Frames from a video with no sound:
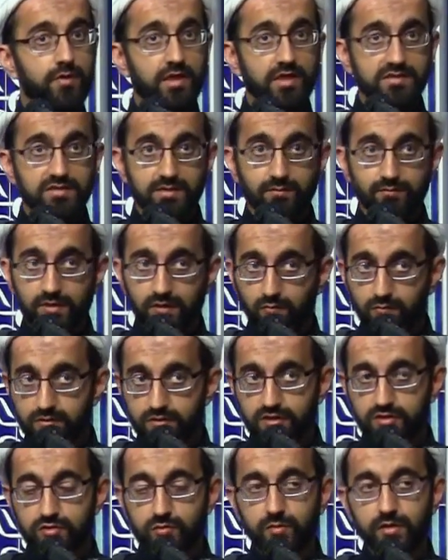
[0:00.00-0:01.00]
it's something
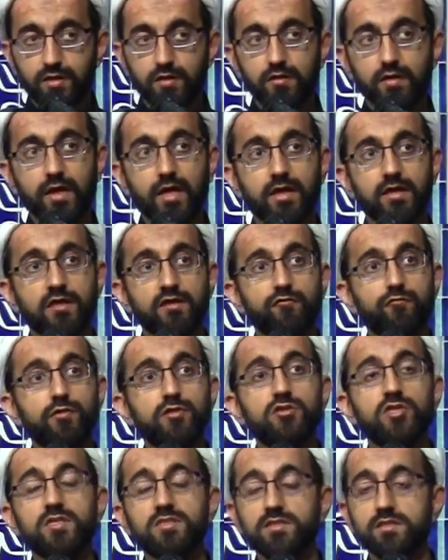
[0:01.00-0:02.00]
which is real, and if
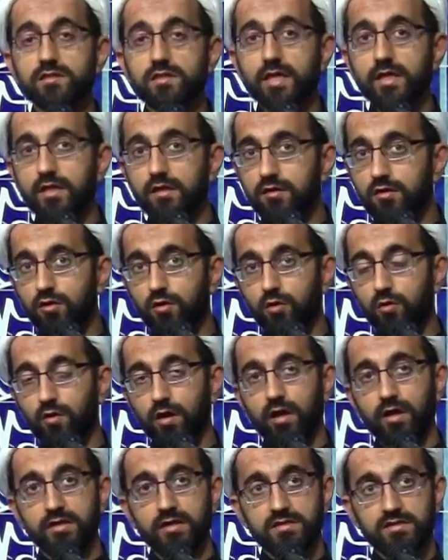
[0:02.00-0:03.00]
we just let it go
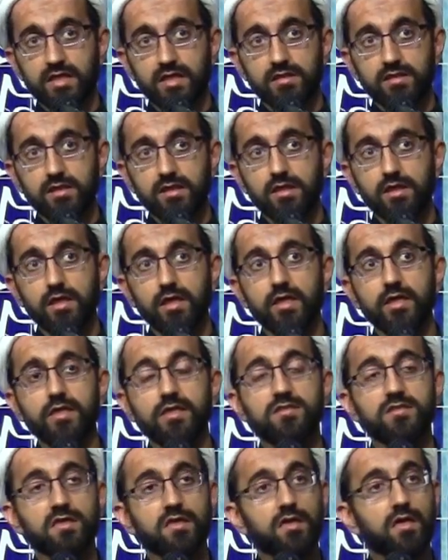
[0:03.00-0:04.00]
unattended,
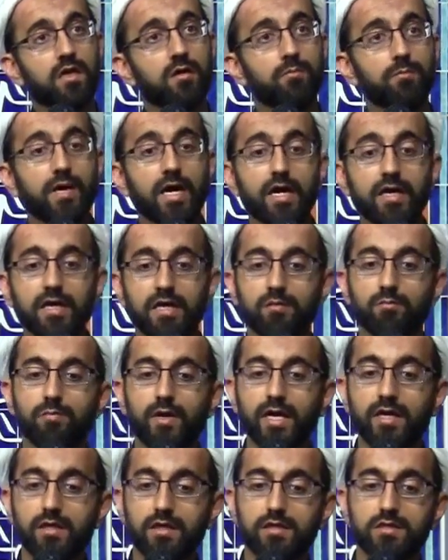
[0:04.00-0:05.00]
it's going to come back and
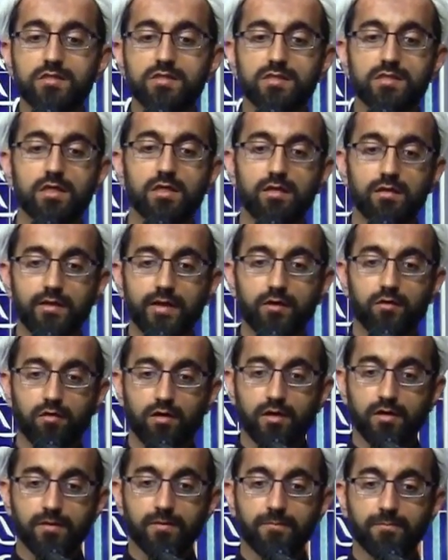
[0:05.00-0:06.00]
bite us later
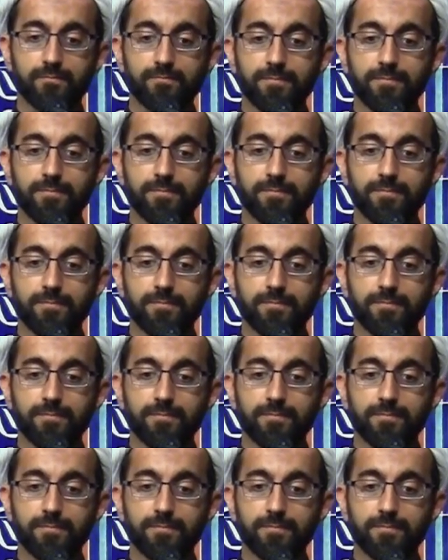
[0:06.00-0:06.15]
on.